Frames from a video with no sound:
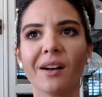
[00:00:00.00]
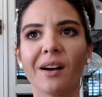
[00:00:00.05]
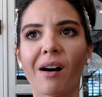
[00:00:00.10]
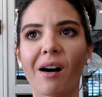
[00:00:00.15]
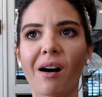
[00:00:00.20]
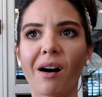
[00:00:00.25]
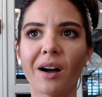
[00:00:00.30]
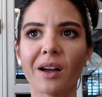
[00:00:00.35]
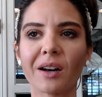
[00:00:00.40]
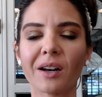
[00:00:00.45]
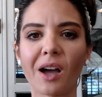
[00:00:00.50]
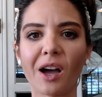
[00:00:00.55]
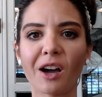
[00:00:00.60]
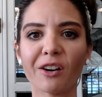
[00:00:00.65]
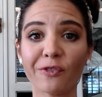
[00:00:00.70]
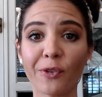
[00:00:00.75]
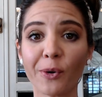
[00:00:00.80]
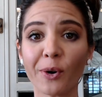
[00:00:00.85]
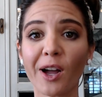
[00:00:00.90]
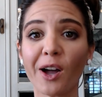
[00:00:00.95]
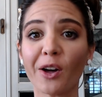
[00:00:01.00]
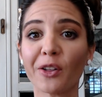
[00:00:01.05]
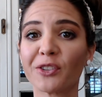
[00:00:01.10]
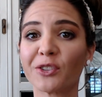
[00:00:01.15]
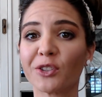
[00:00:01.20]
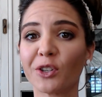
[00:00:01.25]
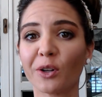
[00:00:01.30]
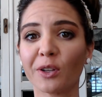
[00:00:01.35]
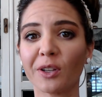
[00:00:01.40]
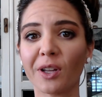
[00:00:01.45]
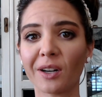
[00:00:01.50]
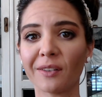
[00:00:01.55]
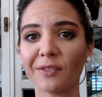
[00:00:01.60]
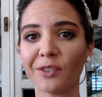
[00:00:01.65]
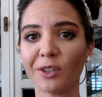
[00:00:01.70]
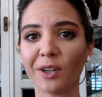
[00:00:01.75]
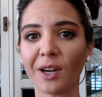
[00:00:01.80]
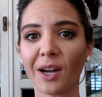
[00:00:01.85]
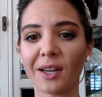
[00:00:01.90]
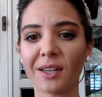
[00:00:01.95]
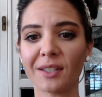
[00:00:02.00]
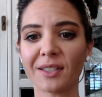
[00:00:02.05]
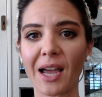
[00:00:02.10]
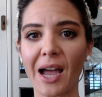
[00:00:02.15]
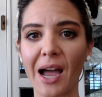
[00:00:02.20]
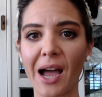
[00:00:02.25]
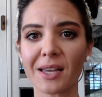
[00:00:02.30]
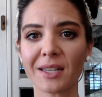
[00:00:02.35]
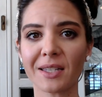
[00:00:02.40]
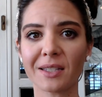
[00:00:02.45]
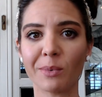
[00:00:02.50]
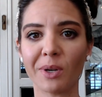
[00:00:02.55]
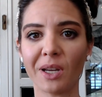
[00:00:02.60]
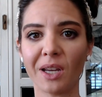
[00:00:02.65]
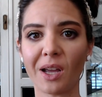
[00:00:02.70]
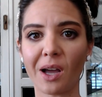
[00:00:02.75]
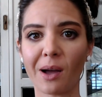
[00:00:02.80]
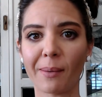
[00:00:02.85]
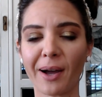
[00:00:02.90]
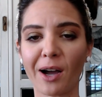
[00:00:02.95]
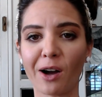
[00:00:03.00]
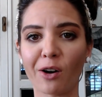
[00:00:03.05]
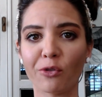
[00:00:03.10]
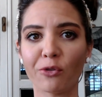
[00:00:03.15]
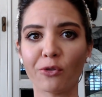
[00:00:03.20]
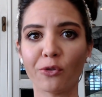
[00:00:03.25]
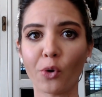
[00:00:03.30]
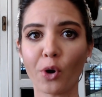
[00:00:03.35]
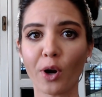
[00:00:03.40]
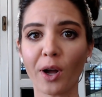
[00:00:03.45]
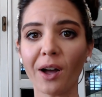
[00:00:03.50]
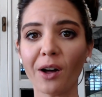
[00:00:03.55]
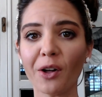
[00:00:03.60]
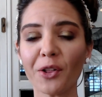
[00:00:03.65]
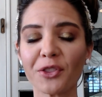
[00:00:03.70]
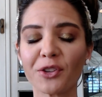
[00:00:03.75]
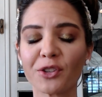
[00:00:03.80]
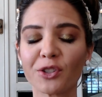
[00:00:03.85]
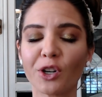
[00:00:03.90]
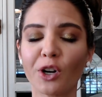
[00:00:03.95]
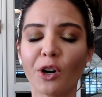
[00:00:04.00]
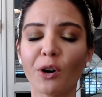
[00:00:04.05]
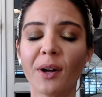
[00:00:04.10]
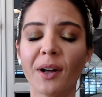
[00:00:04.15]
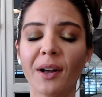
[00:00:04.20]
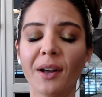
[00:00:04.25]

on uh, 4health so a lot of you guys asked me about 4health so